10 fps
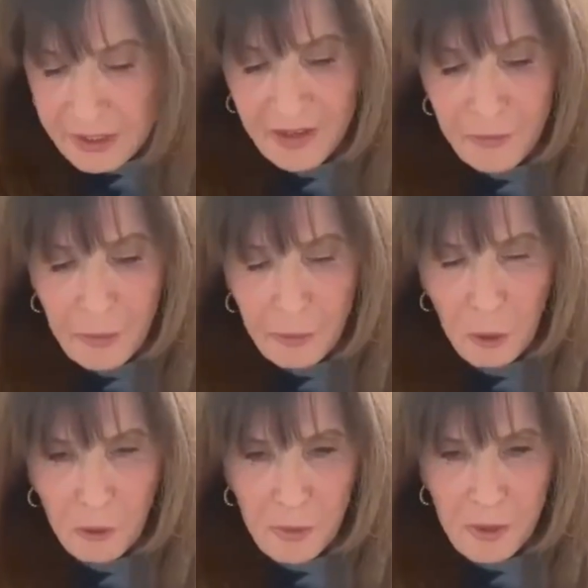Listen, I've been
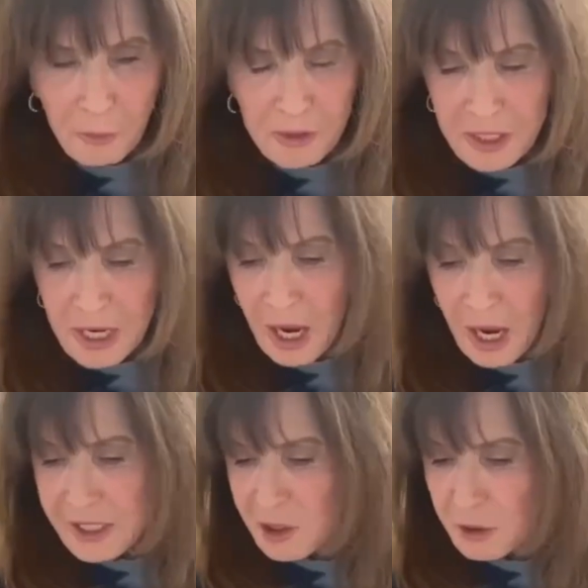with all the big ones.
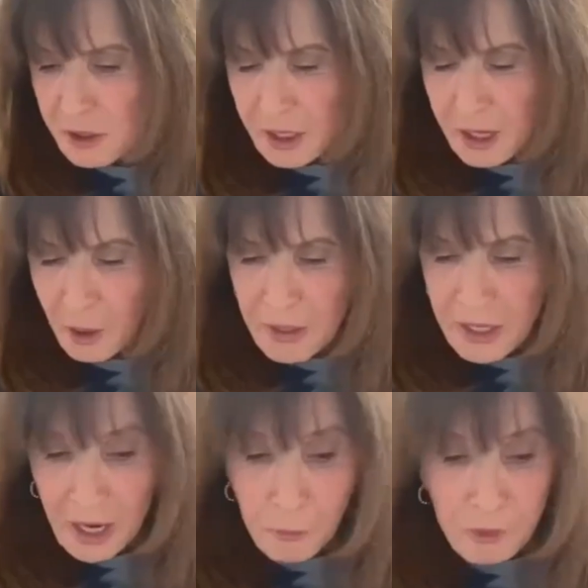I started at
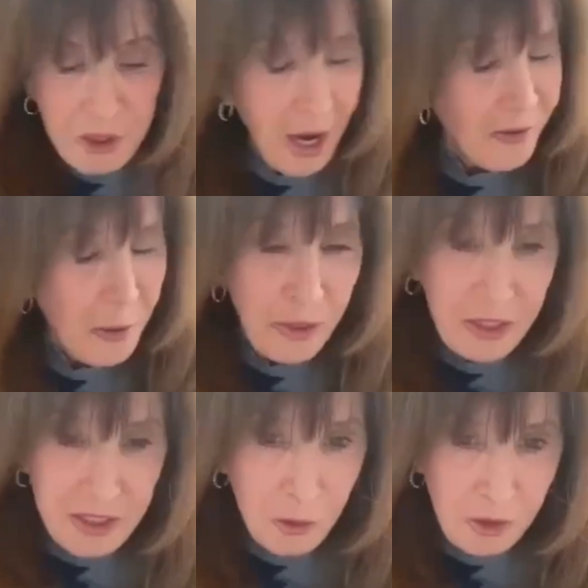LBK, which
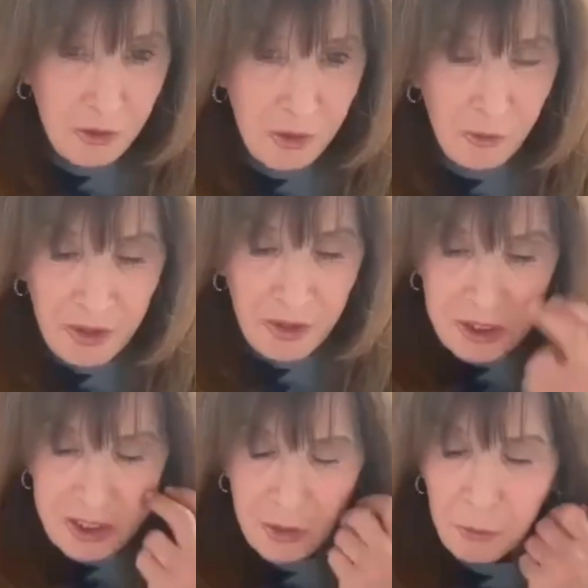everybody started their
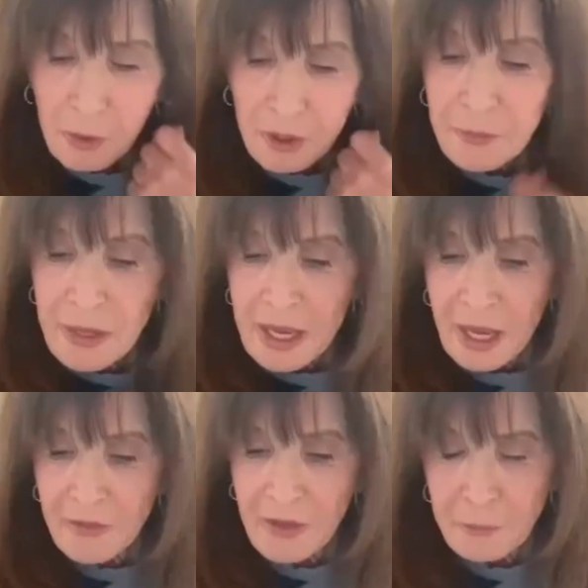event at some point.
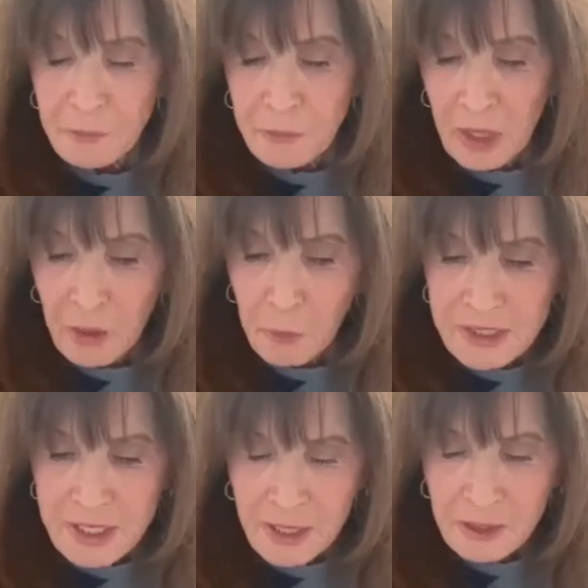And then I
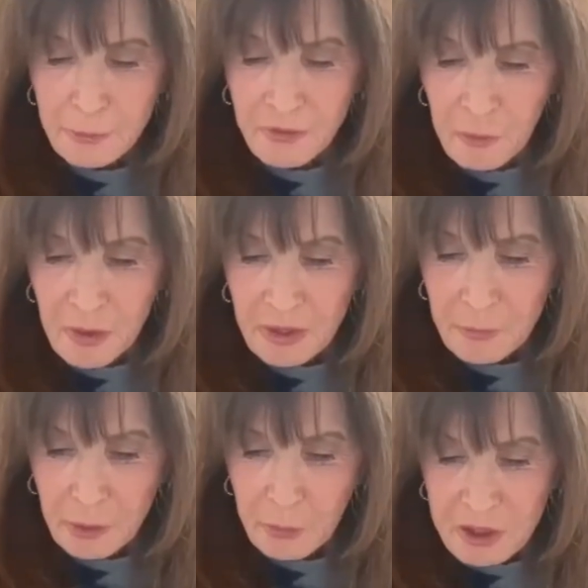went to Element. From
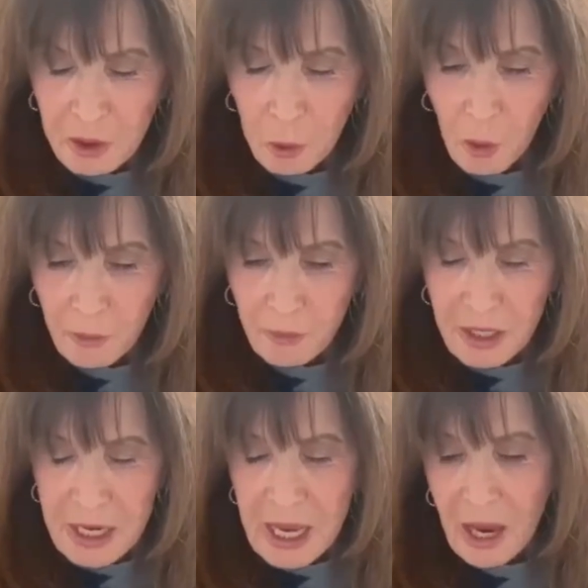Element, I went to
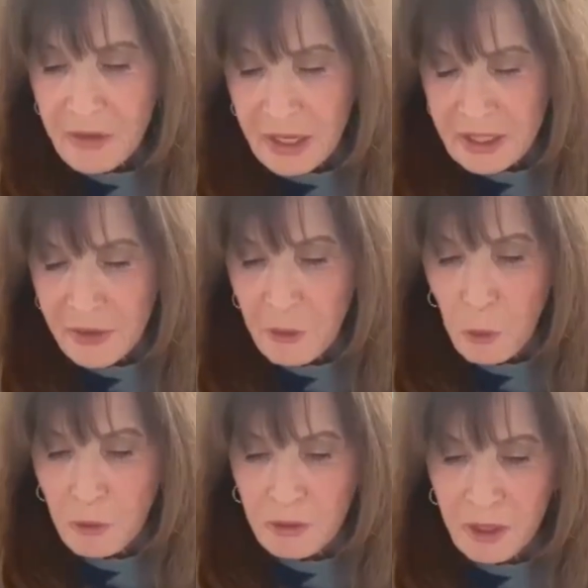Corcoran. And then I
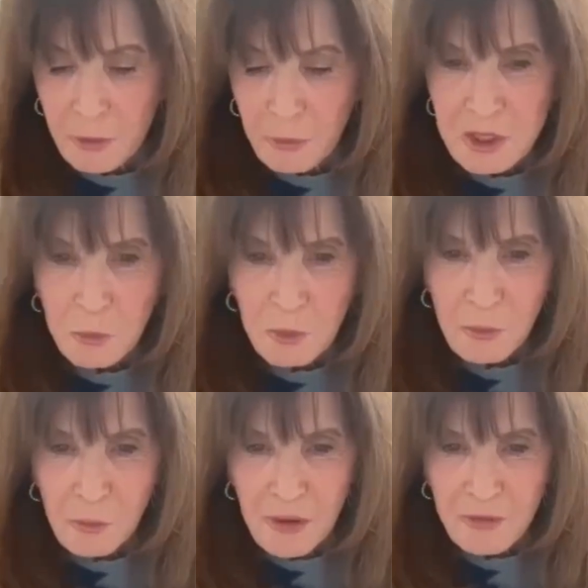left Corcoran and I went to
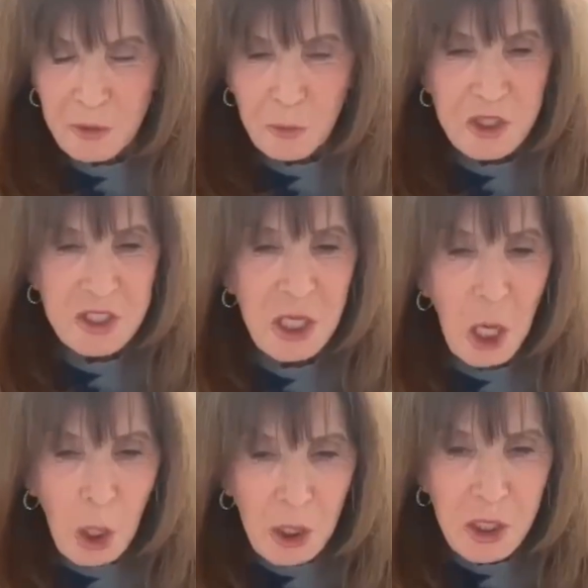William Ravis, which is
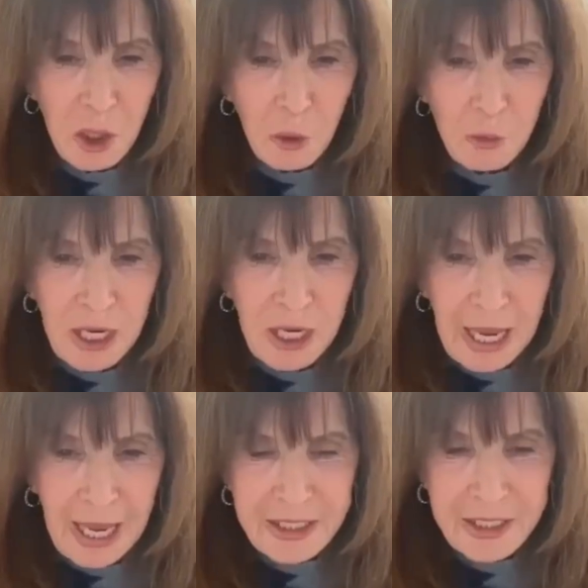an
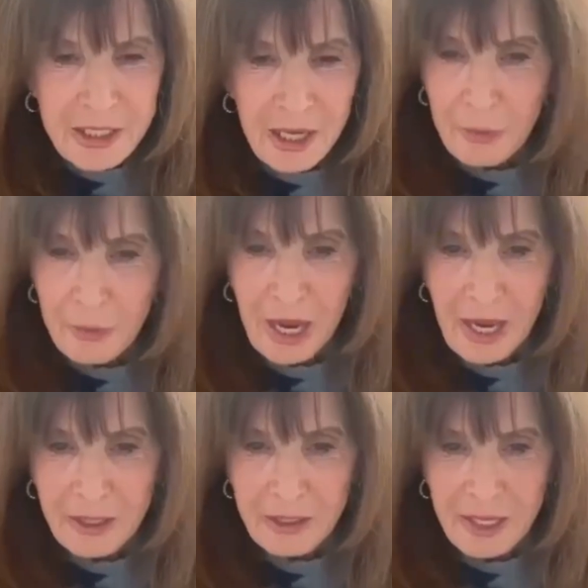unknown entity in
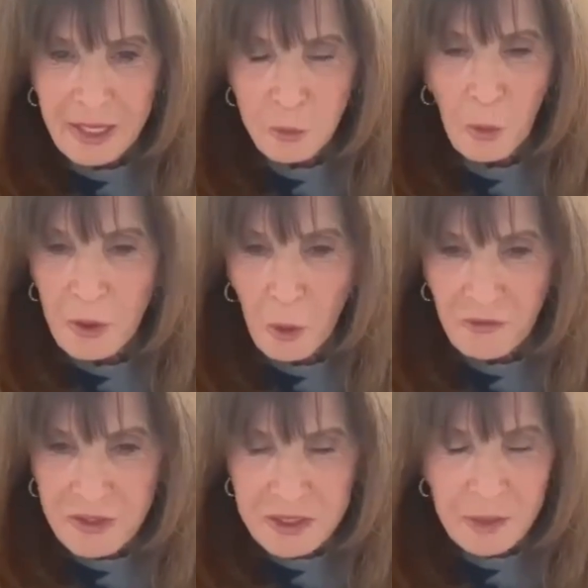Manhattan. He has one
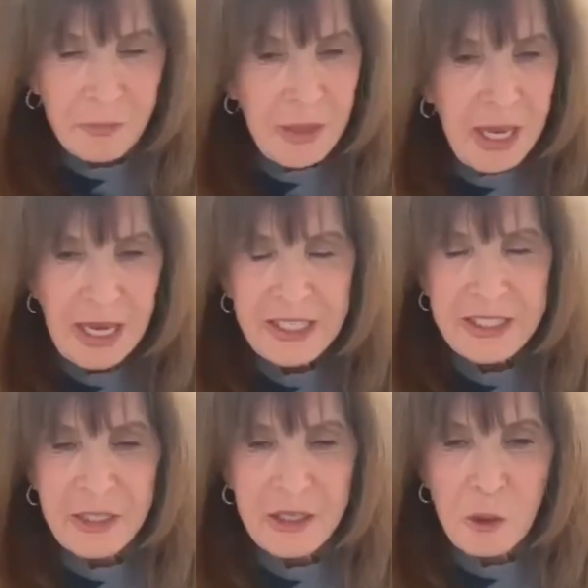office
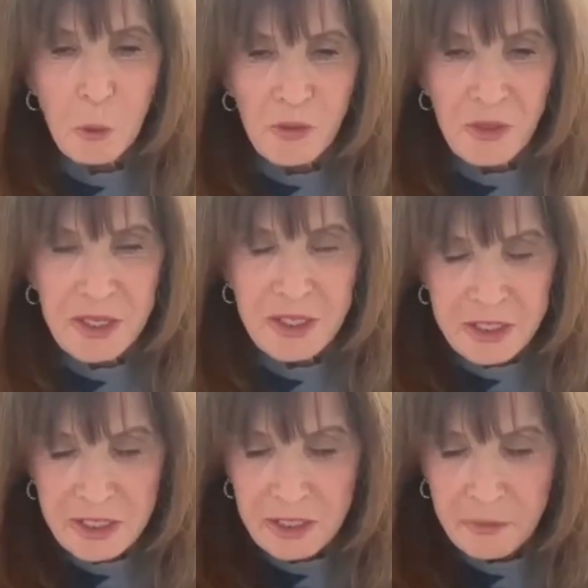and he's in the
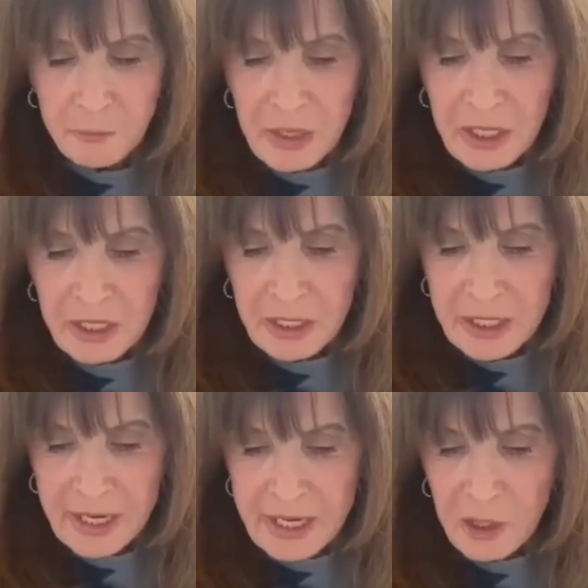Northeast. He's in
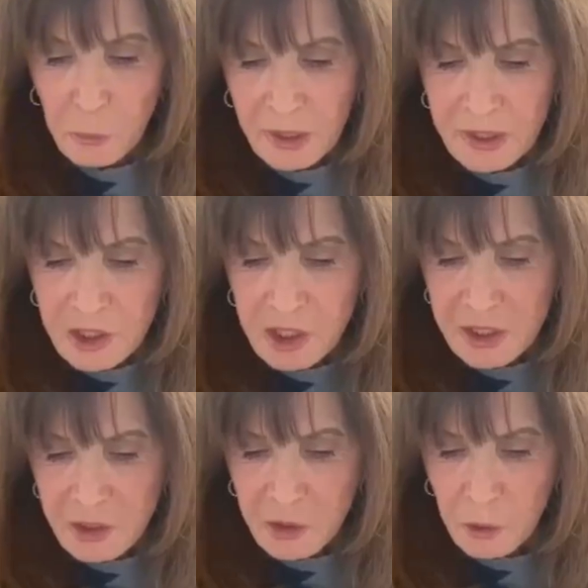Connecticut,
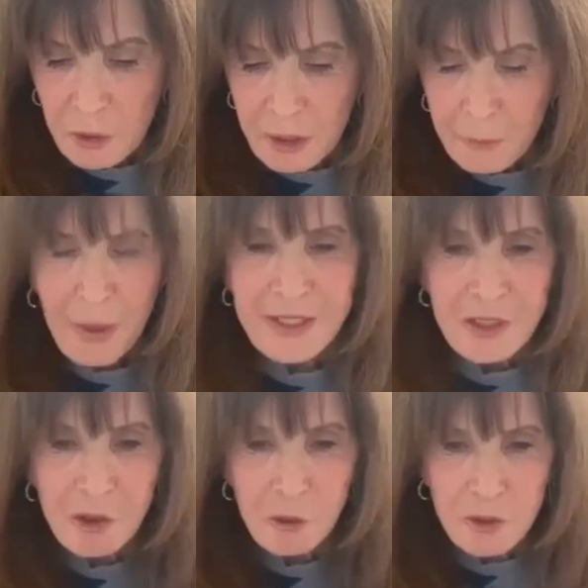Westchester,
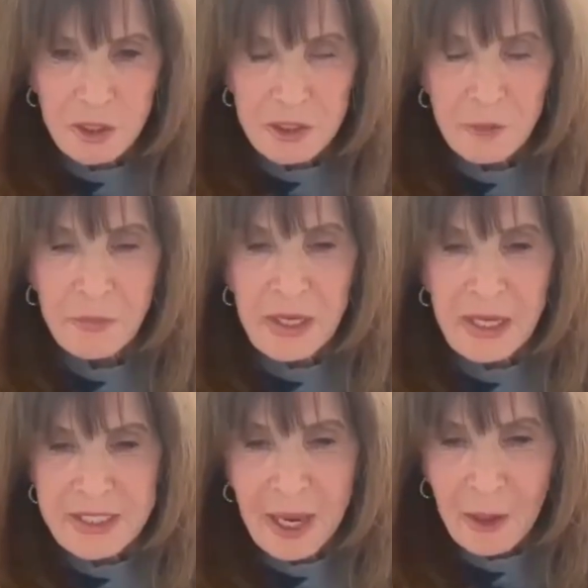Massachusetts.
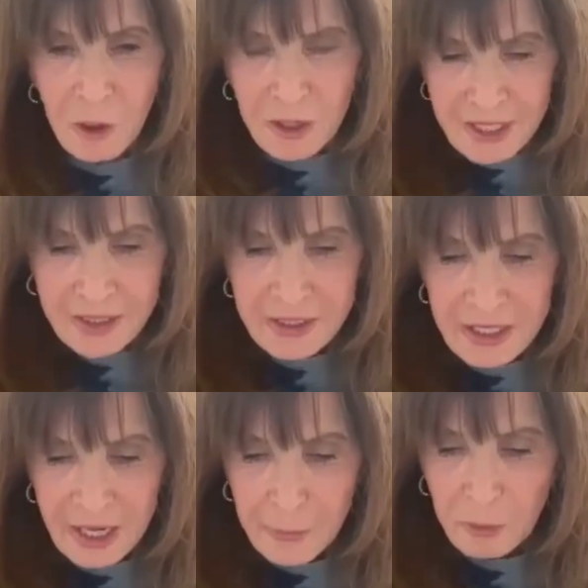He's now gone down
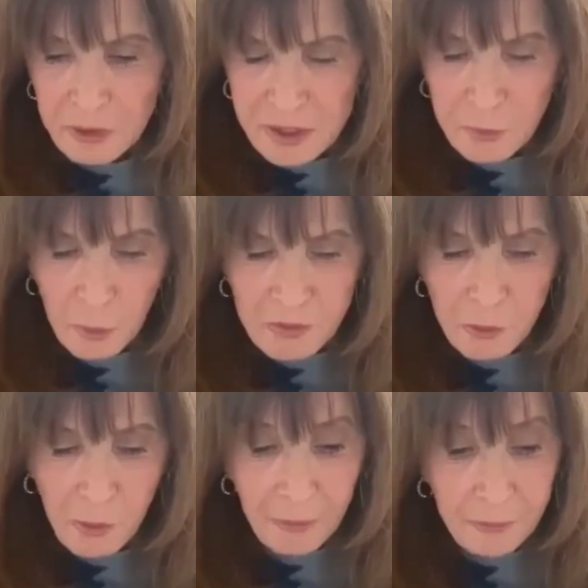to Naples. He's
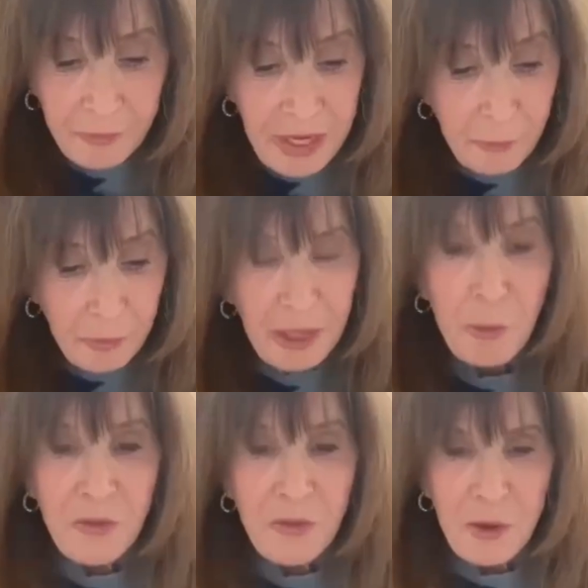moved around. But
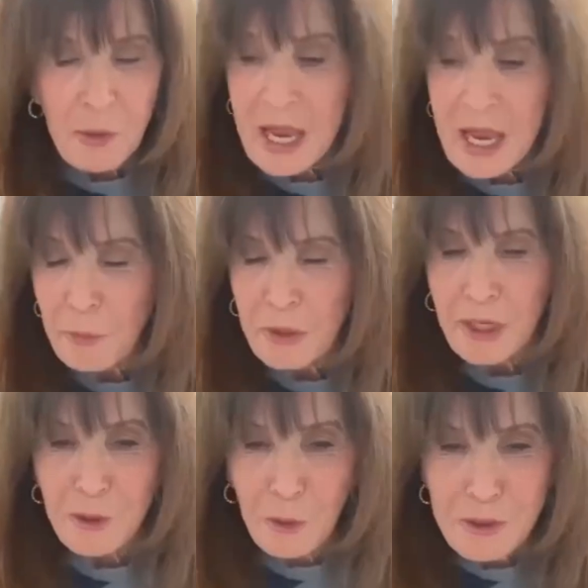I went there. And
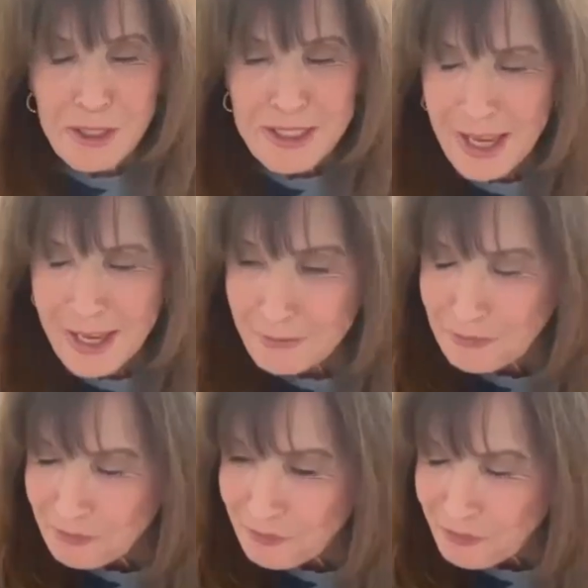what I learned is
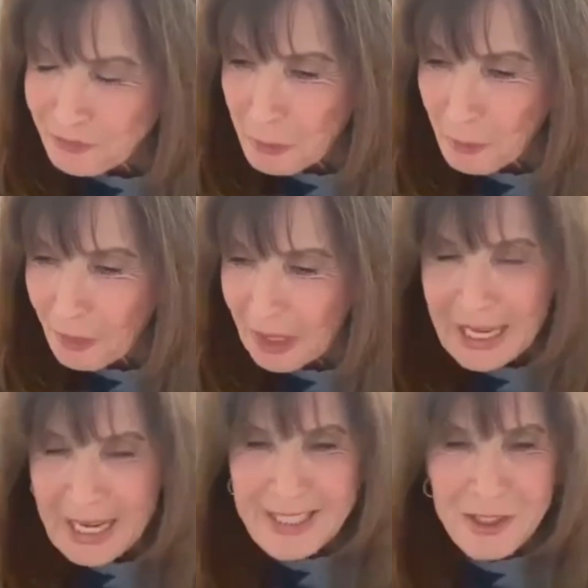that
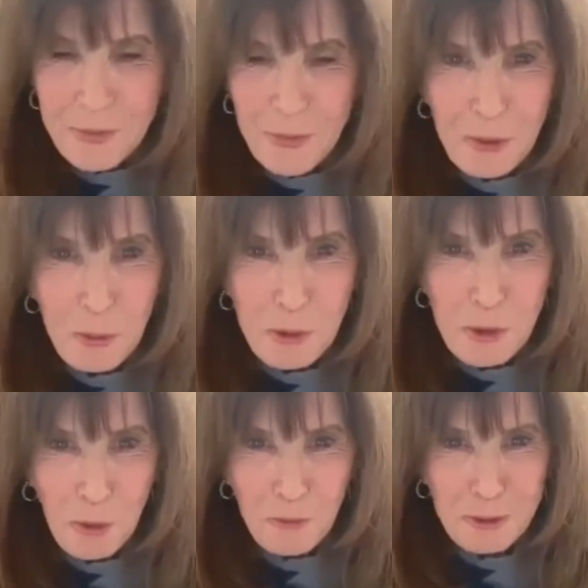it doesn't matter who
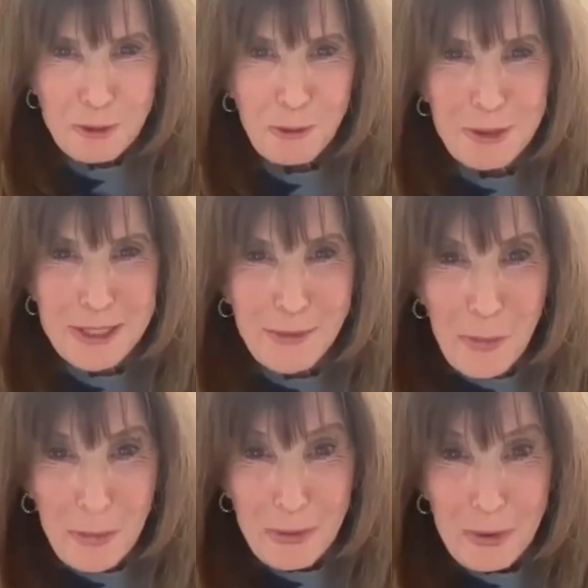you work for as long as they
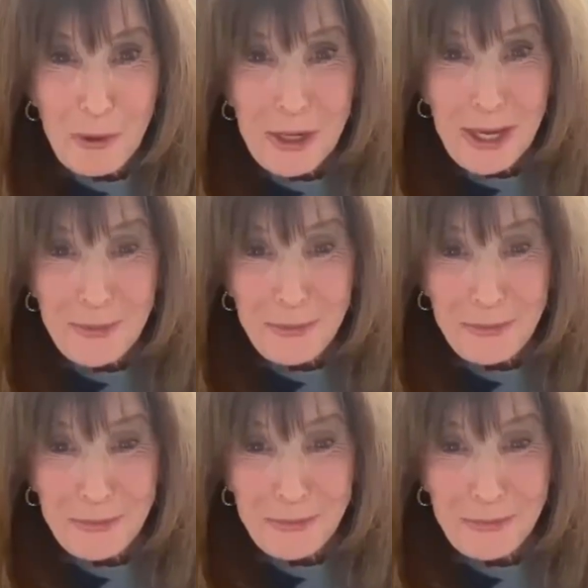remember your
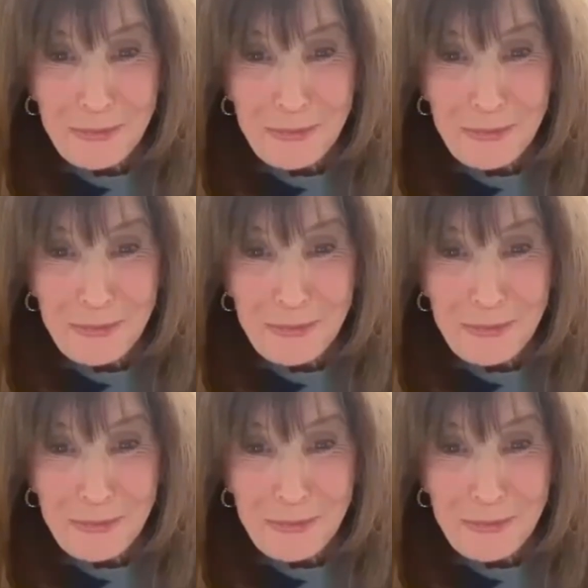name.